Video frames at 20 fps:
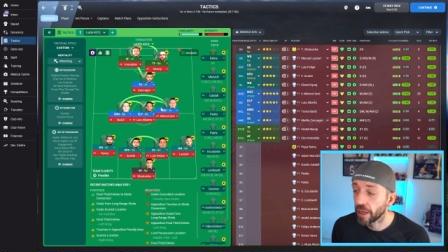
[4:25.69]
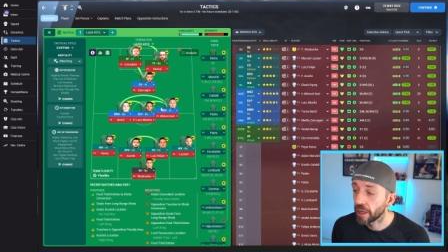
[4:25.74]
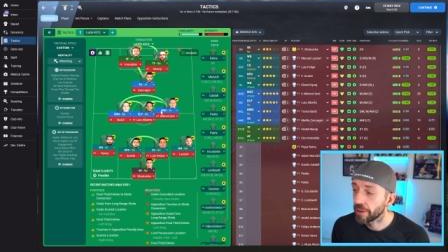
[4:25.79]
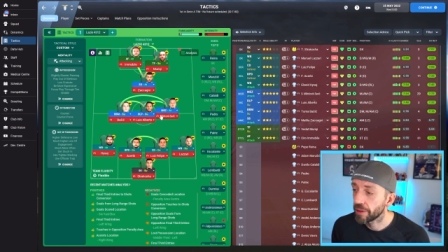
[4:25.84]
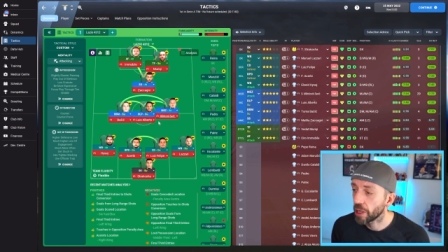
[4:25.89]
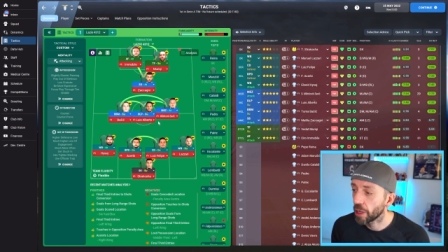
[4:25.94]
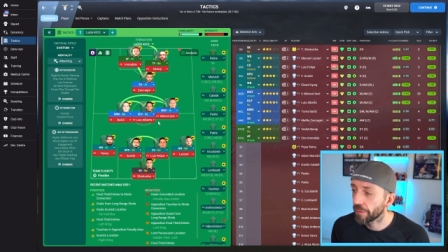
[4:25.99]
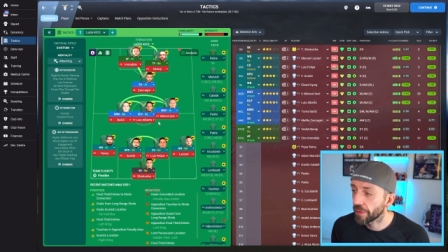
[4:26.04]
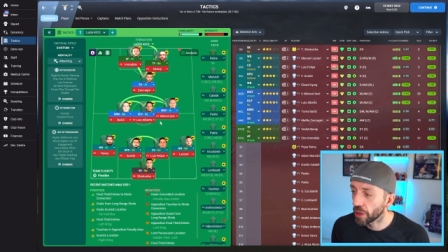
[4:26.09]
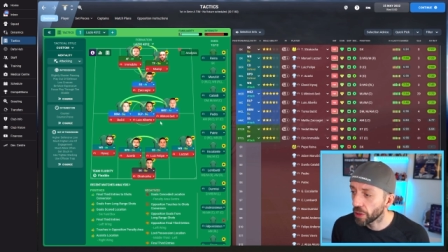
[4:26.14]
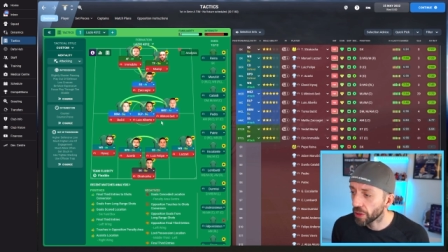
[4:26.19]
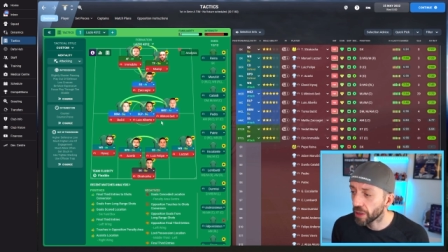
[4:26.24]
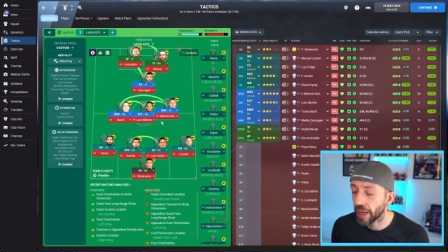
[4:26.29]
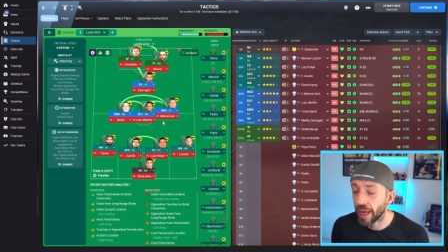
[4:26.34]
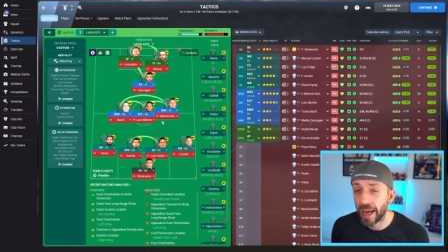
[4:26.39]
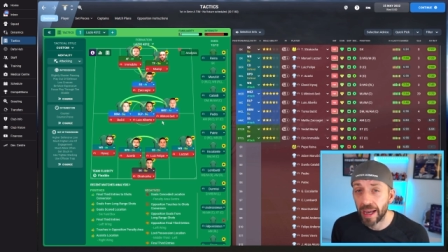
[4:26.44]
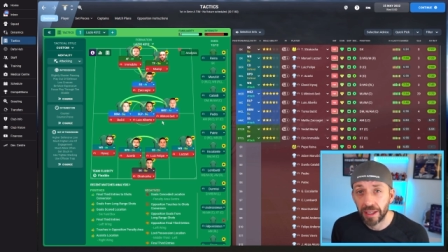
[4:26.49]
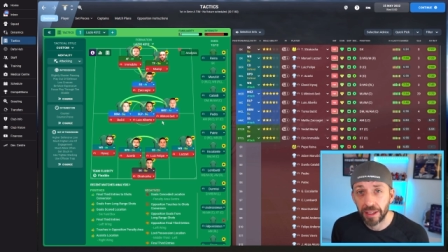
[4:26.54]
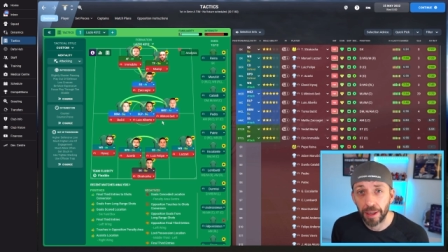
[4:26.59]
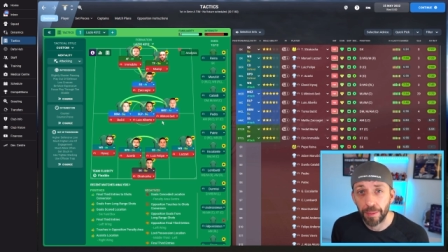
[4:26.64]
Now, if you look at
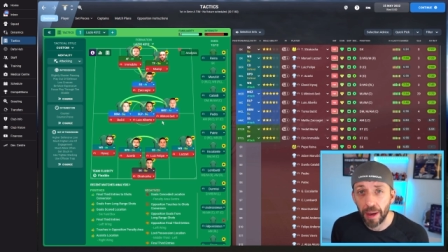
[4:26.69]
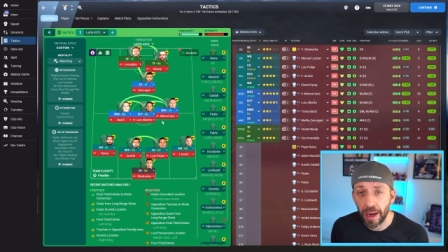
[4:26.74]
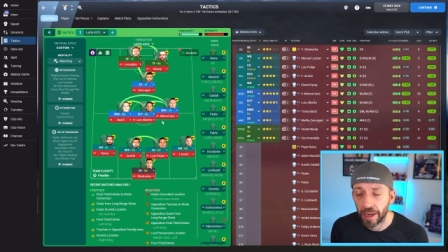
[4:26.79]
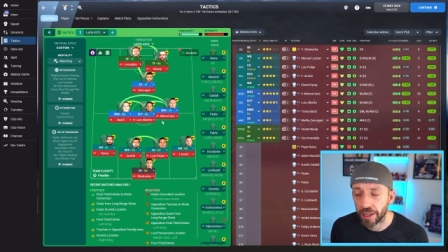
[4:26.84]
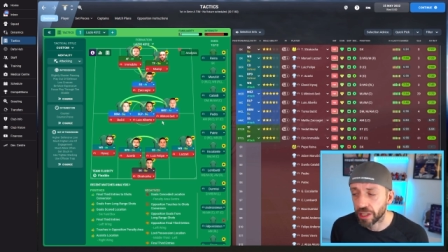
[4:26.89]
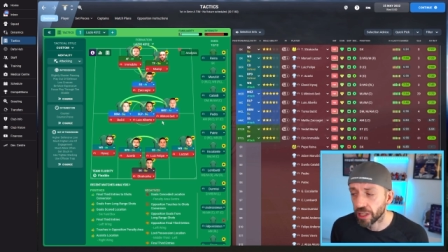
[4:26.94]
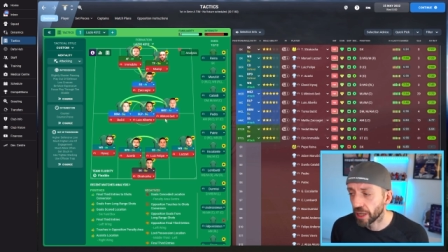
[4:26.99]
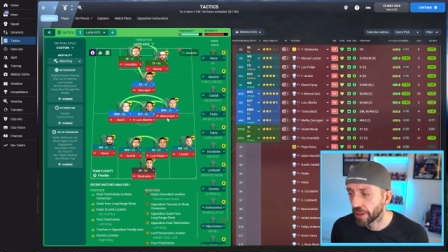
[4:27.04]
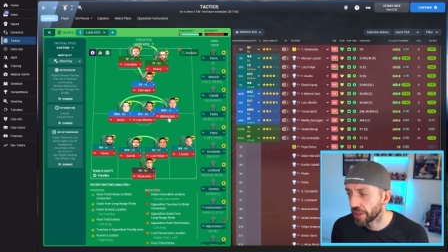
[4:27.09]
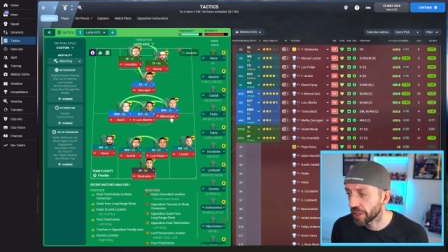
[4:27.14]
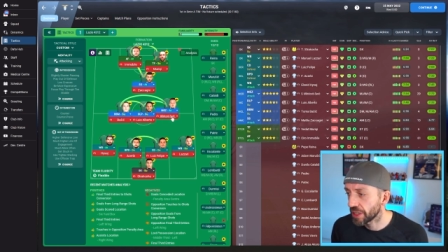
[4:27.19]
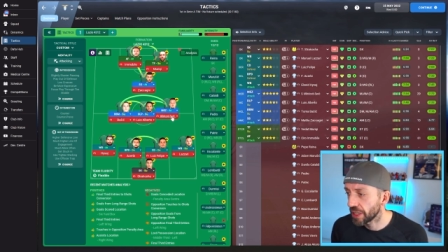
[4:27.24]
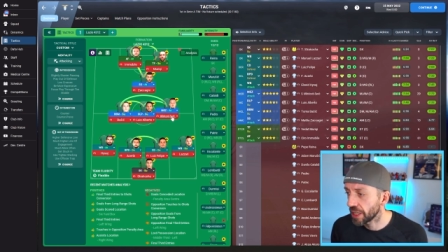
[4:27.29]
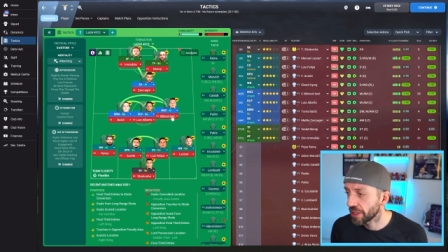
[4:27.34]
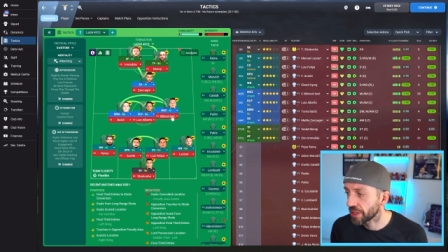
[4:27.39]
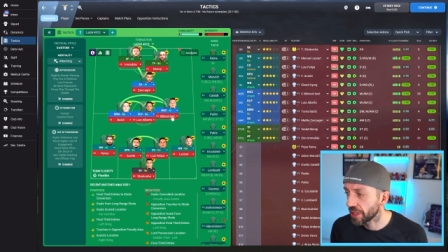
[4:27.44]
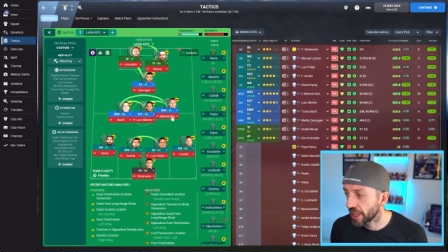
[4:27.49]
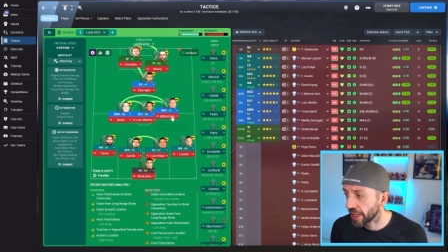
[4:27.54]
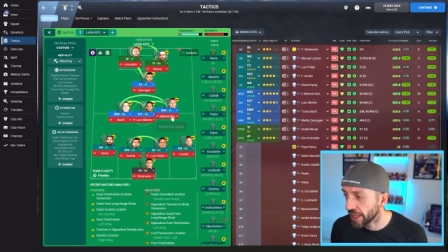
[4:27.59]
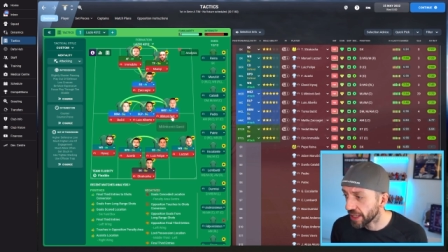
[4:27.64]
SMS, the
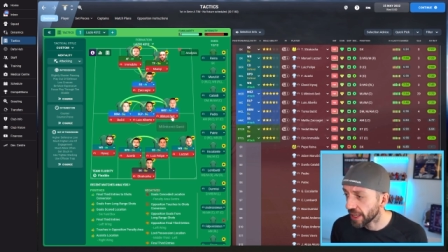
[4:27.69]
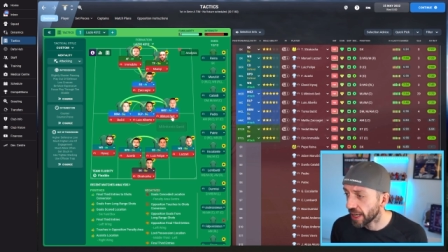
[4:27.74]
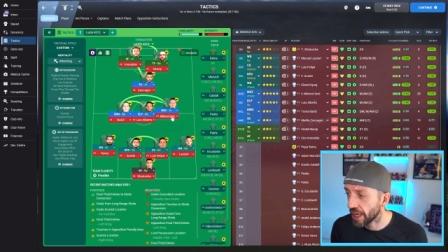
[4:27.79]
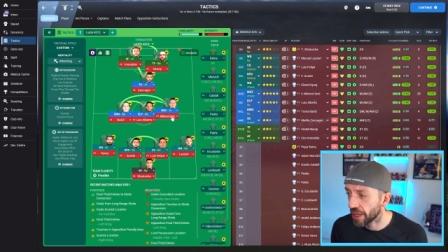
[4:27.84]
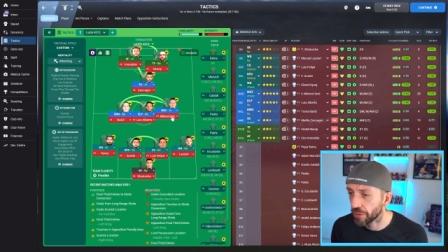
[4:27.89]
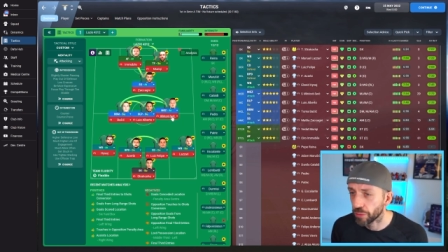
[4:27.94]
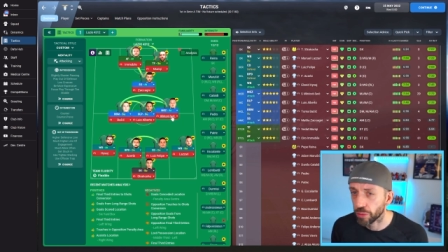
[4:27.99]
season he had